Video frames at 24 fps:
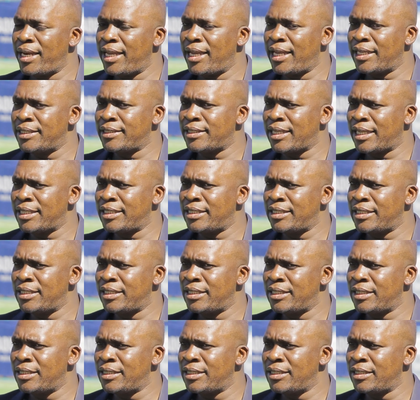players at
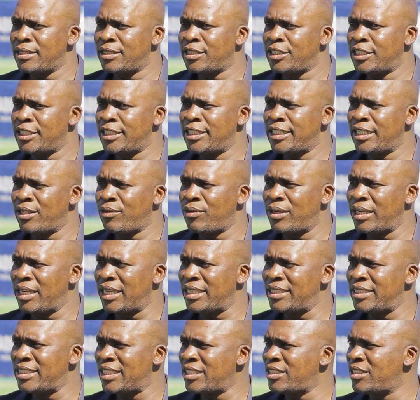Shinde
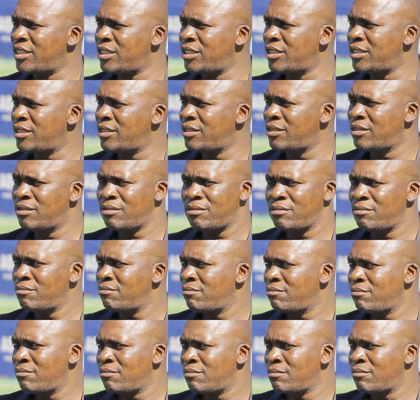were just,
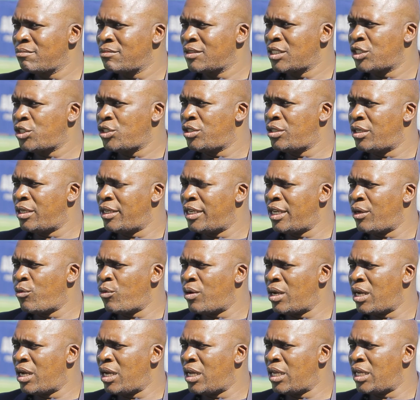there
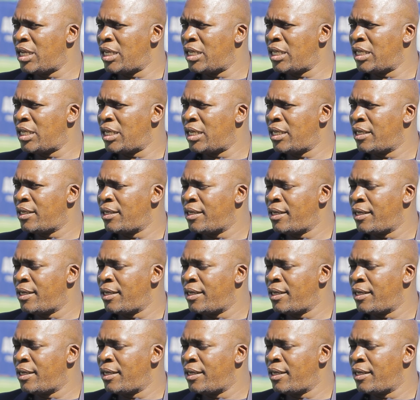was